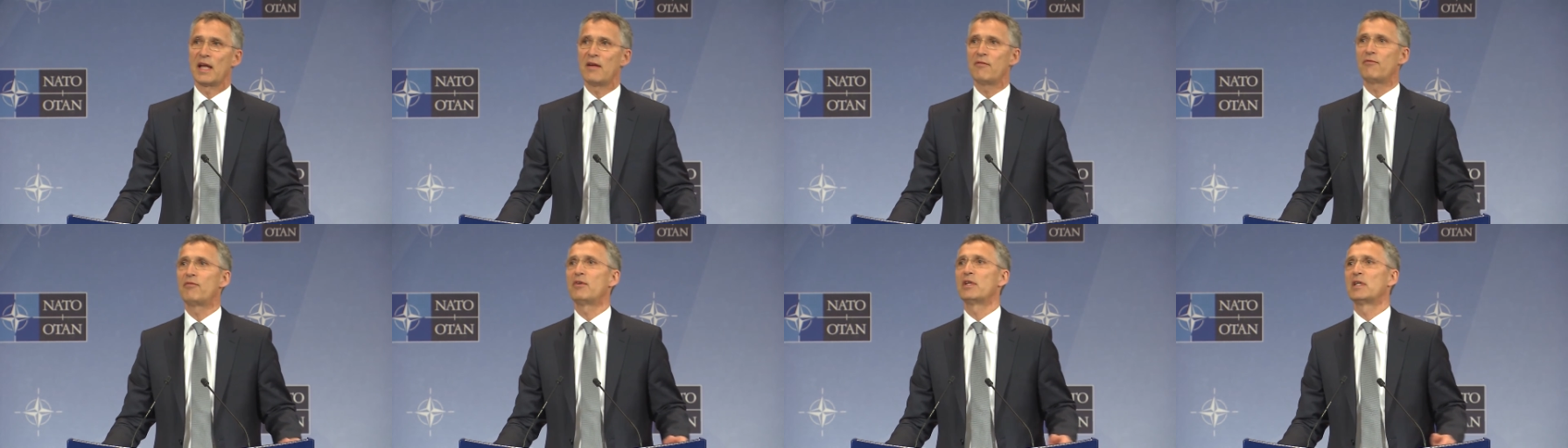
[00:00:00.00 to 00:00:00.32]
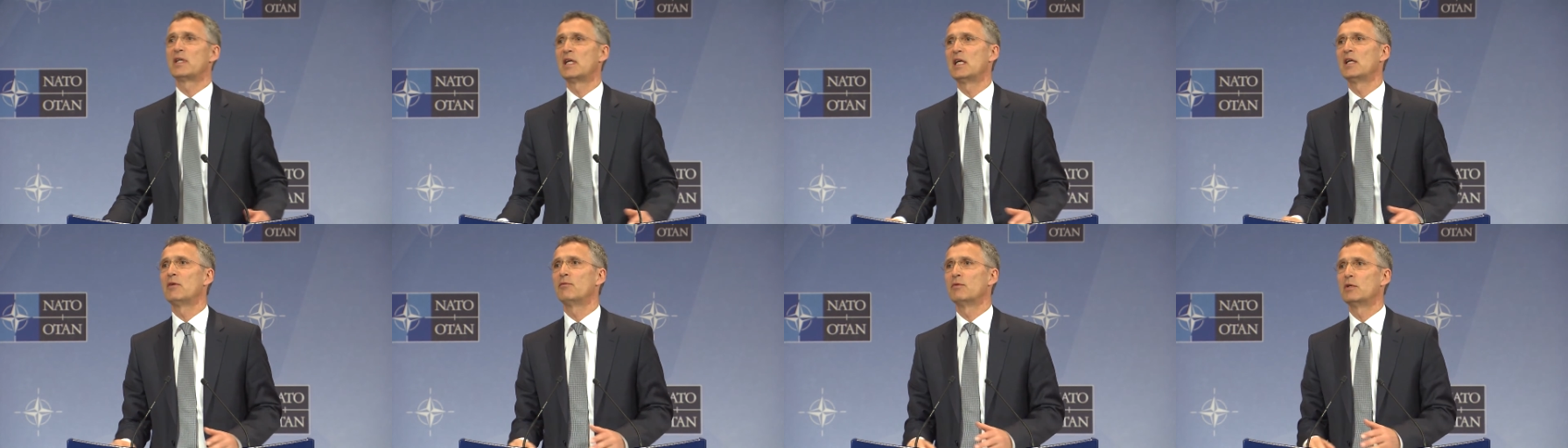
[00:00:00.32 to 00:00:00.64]

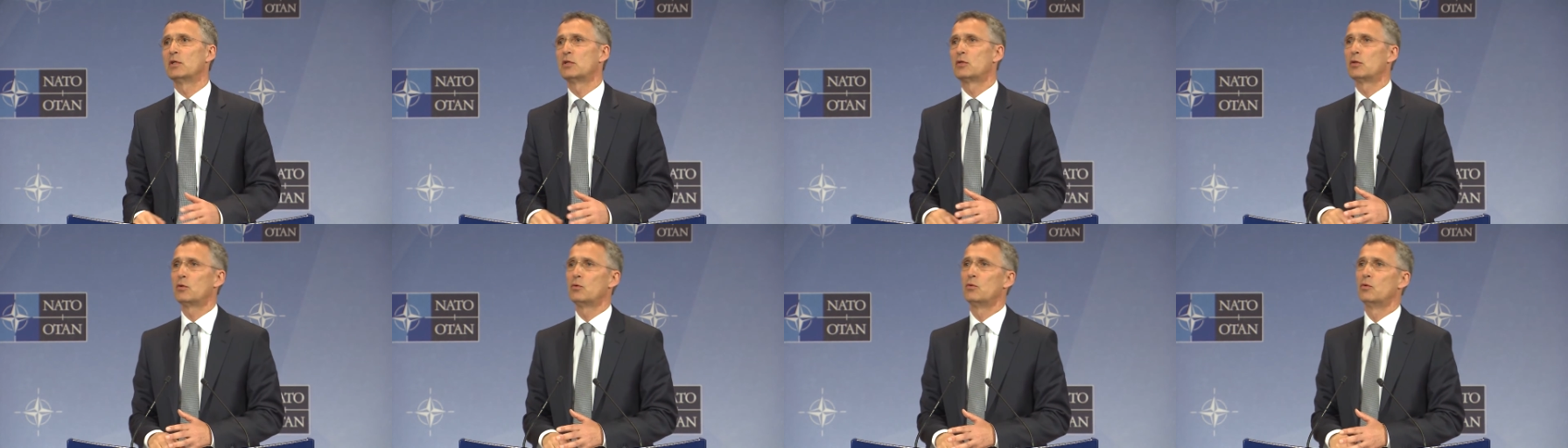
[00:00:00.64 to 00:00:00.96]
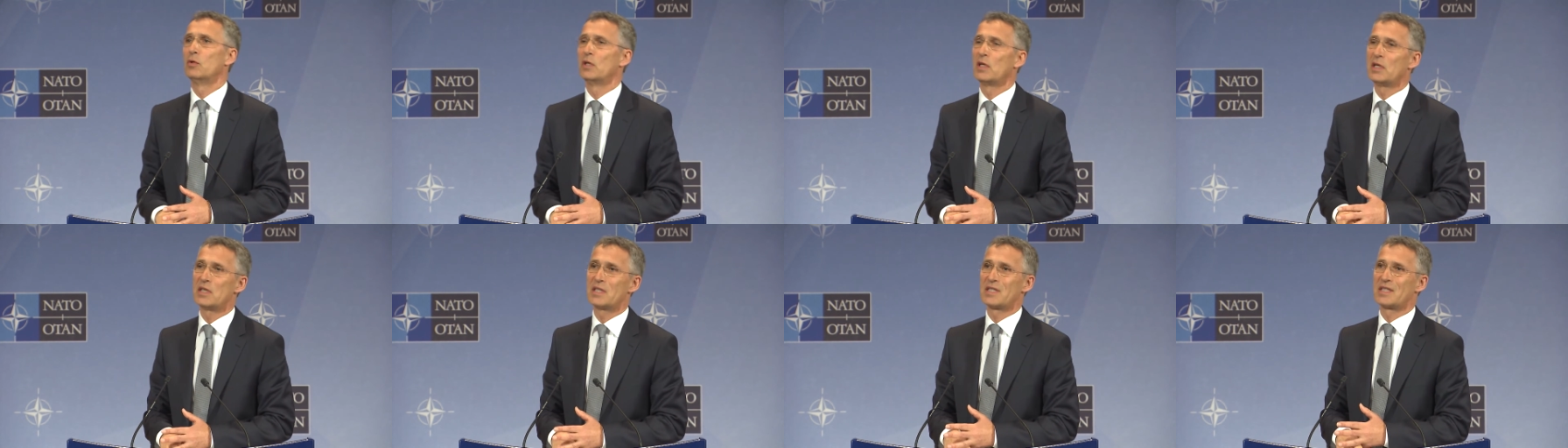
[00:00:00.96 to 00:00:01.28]
everything we do
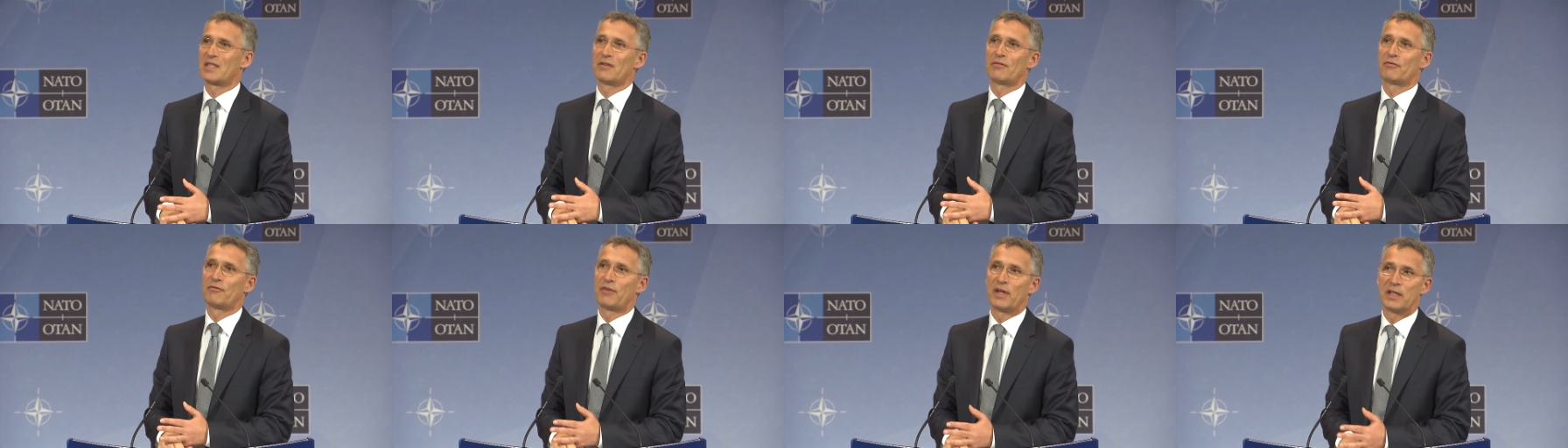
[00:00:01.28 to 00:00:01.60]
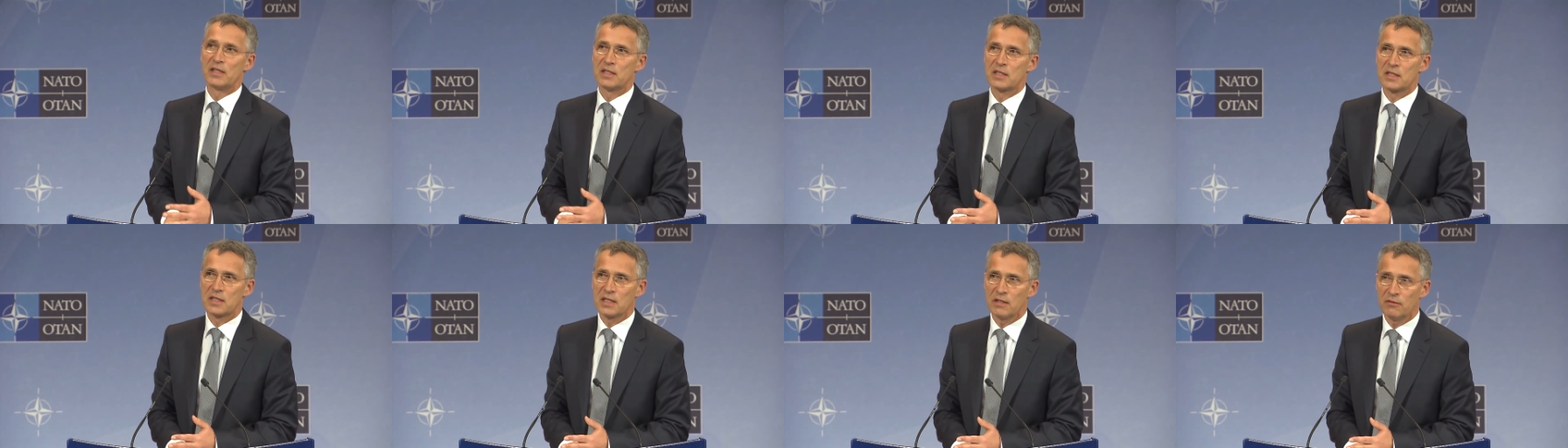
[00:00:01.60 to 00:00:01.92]
is
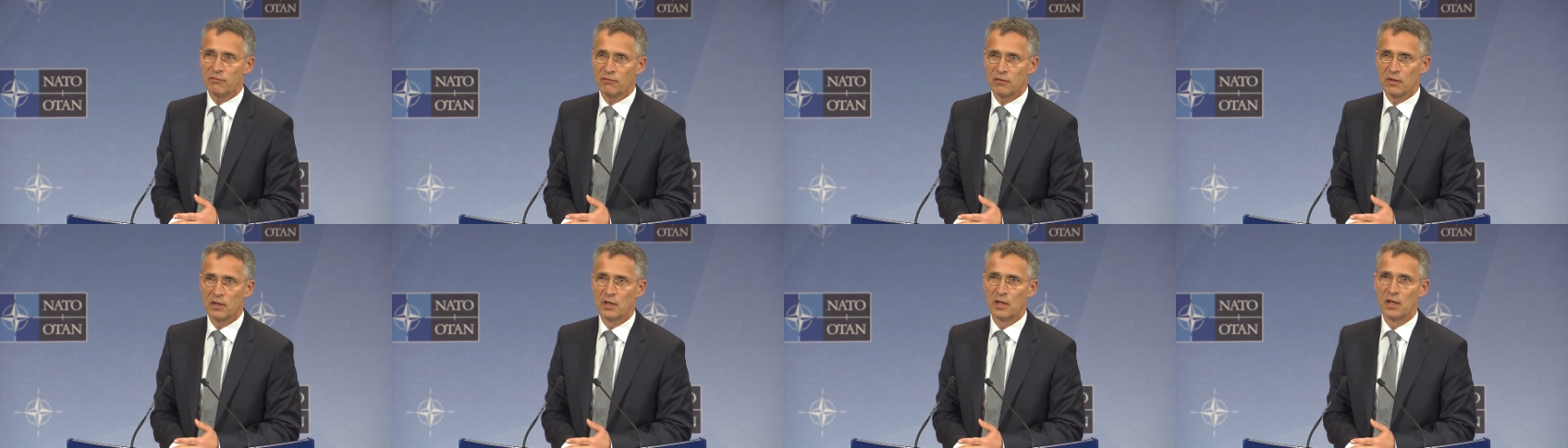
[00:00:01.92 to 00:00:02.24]
defensive,